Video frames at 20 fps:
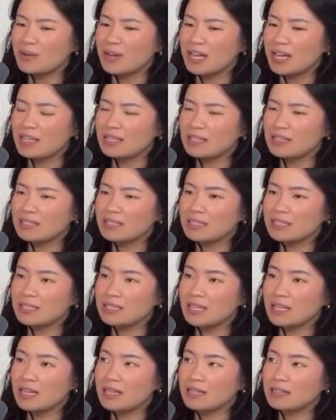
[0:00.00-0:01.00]
And
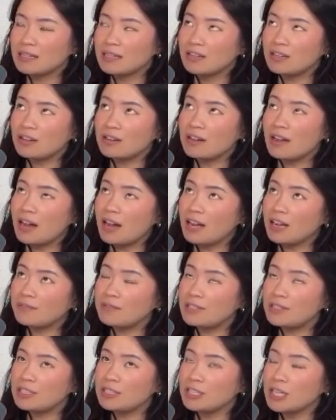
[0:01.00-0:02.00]
like on
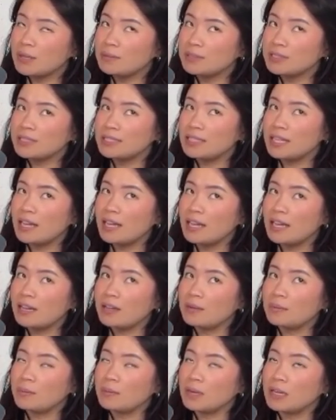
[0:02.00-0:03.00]
average, I would say
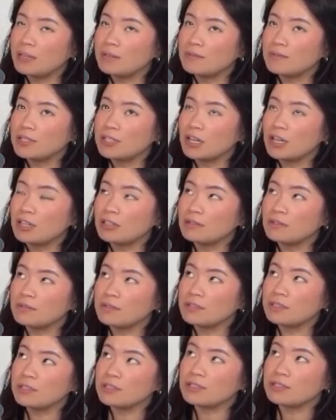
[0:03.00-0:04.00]
wedding
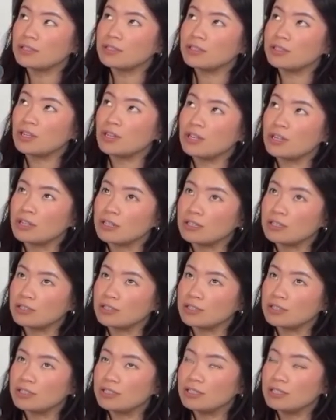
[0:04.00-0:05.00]
photographers
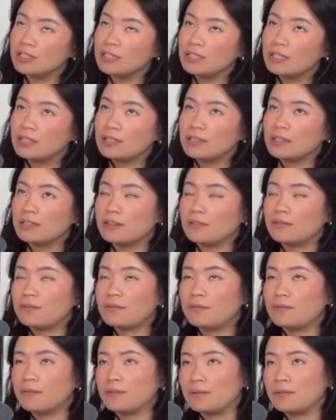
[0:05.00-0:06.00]
charge like
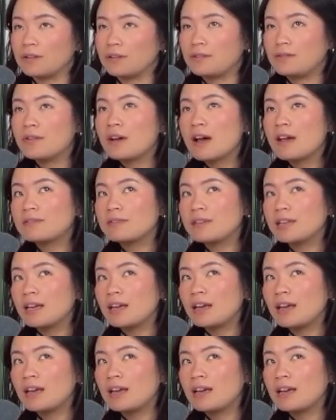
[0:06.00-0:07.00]
4 to
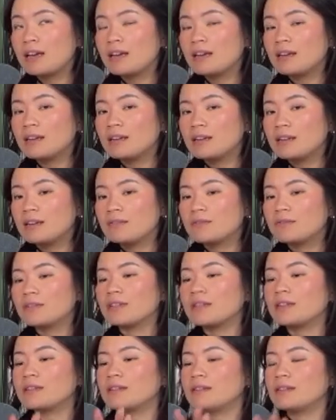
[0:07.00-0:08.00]
5K for
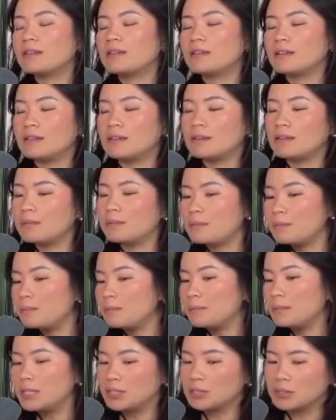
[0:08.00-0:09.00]
like the
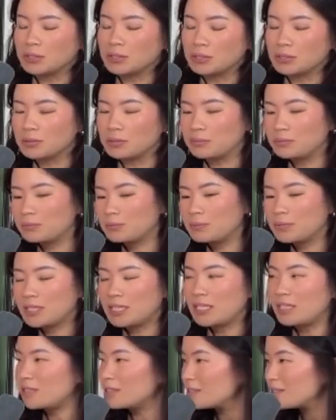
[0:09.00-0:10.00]
middle
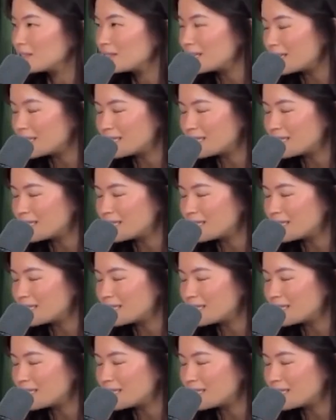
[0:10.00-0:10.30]
tier, I